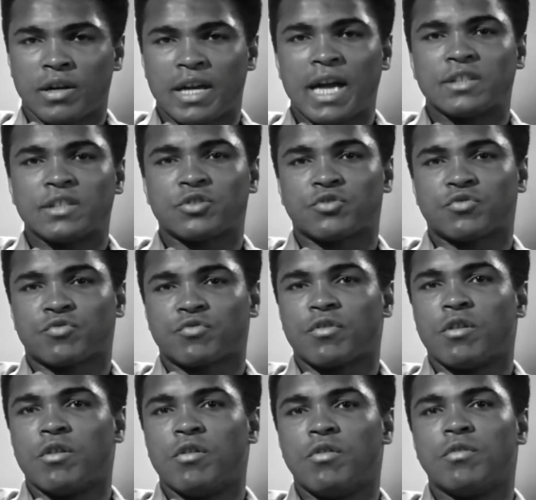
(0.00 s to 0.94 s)
Got
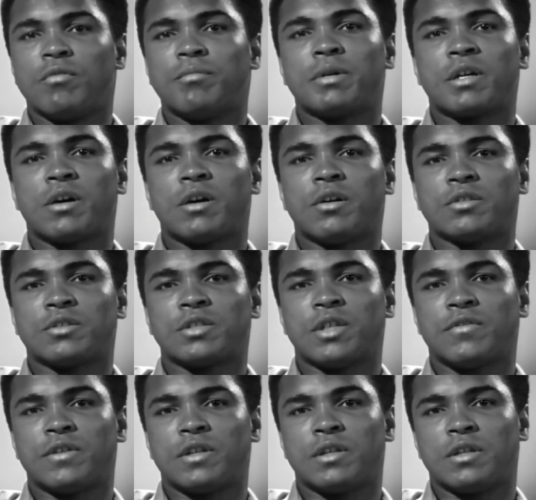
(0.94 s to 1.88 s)
strong because
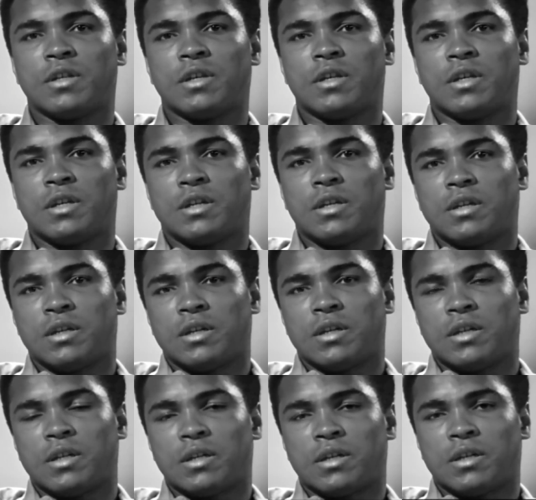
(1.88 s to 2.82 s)
of it,
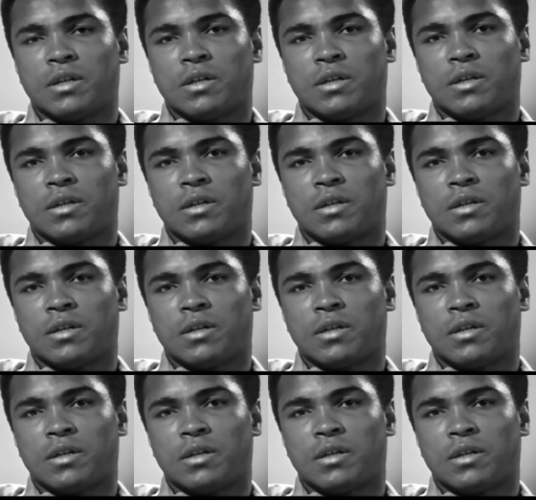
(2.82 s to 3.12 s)
and